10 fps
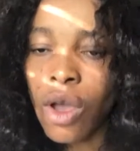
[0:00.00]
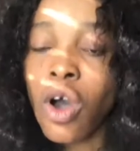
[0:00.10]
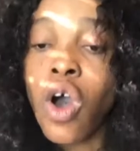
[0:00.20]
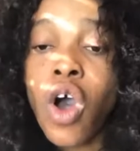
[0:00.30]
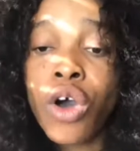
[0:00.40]

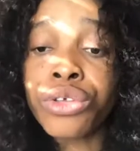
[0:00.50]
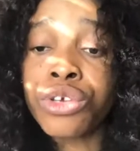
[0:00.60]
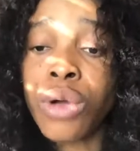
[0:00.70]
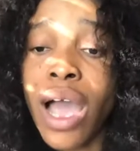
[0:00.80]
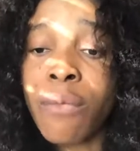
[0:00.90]
oh,
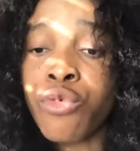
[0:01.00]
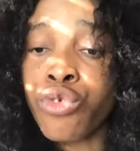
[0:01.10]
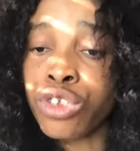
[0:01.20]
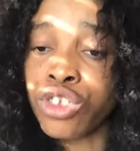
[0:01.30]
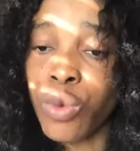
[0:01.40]

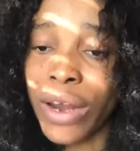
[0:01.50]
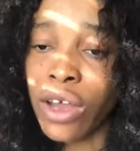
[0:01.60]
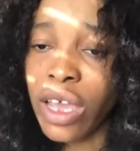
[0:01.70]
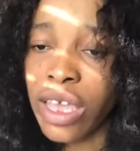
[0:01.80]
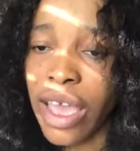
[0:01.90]
Ruth, you were
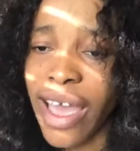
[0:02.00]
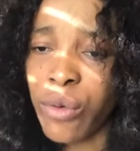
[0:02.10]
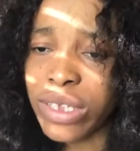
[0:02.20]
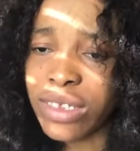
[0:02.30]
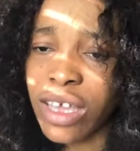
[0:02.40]
not here. I
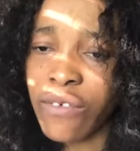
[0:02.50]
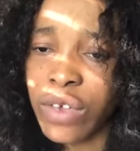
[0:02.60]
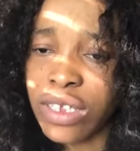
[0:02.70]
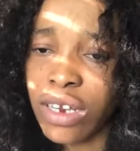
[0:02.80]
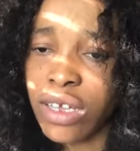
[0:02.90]
wasn't here for
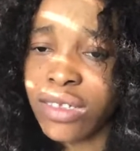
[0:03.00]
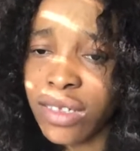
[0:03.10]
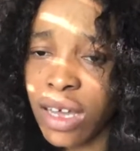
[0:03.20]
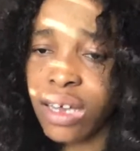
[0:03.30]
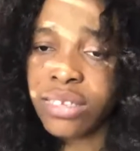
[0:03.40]
Taylor's
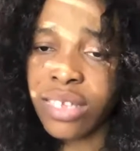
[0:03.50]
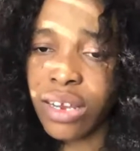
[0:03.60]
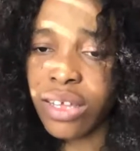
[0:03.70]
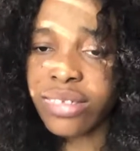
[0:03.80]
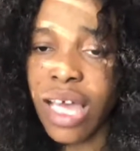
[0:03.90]

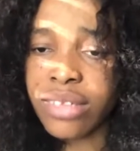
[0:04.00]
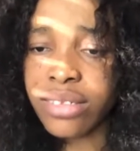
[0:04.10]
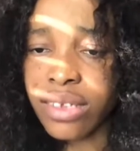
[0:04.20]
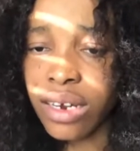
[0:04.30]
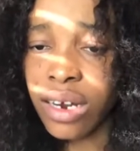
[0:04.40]

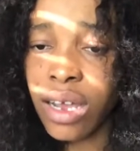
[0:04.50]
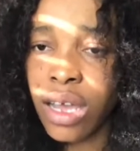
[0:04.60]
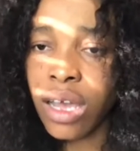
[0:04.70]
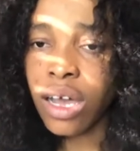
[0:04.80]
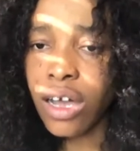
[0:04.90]
answer.
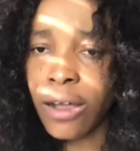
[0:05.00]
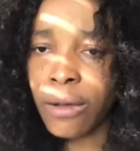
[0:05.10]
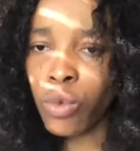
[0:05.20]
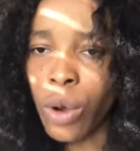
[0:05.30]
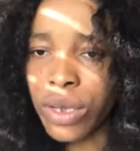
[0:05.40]

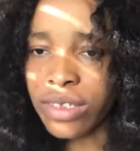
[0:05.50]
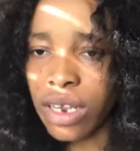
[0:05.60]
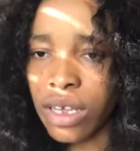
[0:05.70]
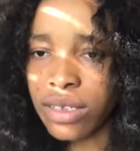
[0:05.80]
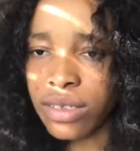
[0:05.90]
What was
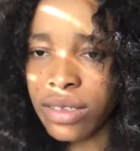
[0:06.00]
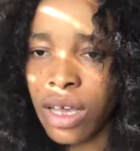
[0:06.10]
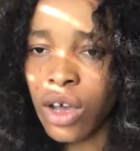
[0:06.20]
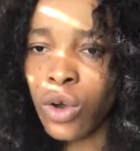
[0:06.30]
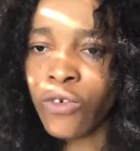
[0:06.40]
Taylor's?
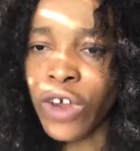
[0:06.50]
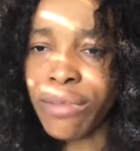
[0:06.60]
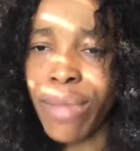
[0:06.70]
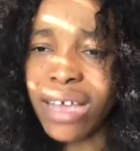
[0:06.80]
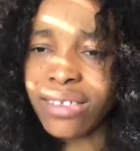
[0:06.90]
Oh, for the
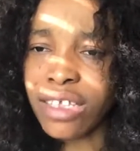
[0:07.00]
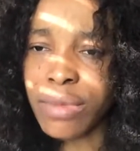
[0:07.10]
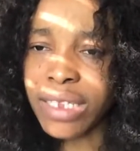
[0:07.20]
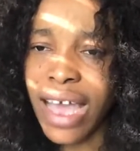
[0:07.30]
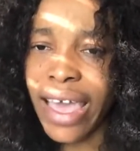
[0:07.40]
bank
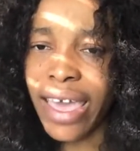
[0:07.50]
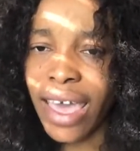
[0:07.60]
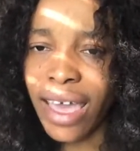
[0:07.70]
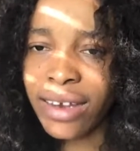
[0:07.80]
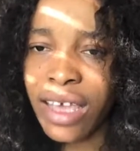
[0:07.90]
statement, I
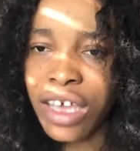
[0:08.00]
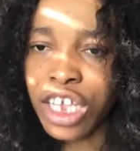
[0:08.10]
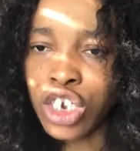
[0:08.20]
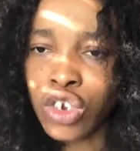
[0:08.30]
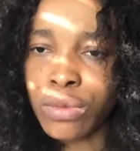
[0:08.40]
heard
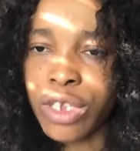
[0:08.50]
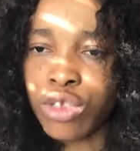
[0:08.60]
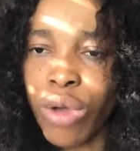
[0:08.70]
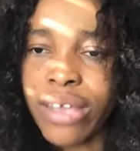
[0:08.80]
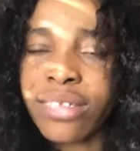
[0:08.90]
it should be
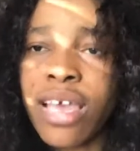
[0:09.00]
twice.